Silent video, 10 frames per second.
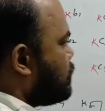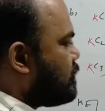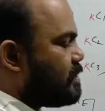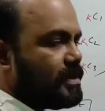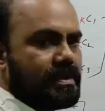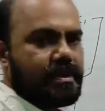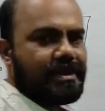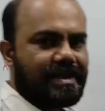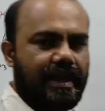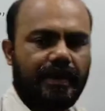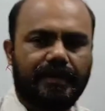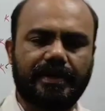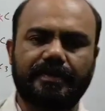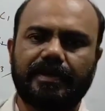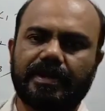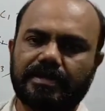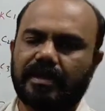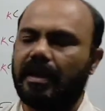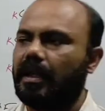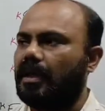this is scalar
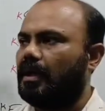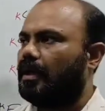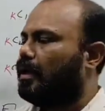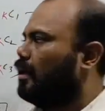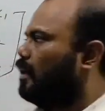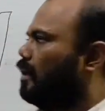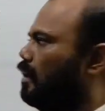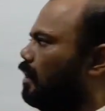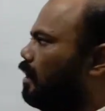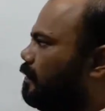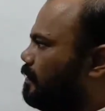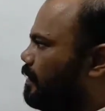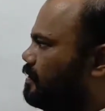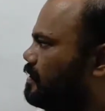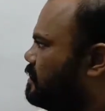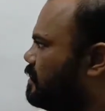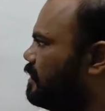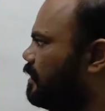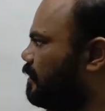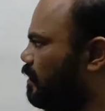multiplication of a matrix
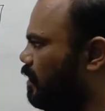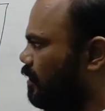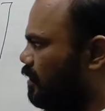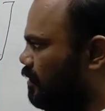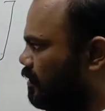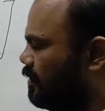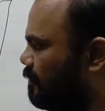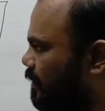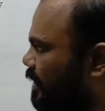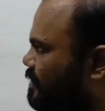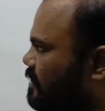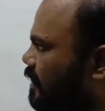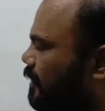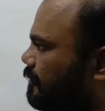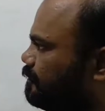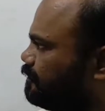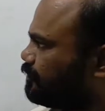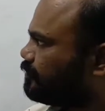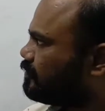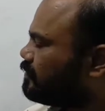by a scalar.
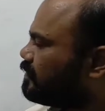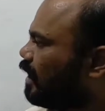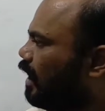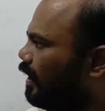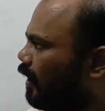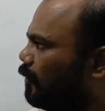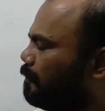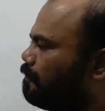Now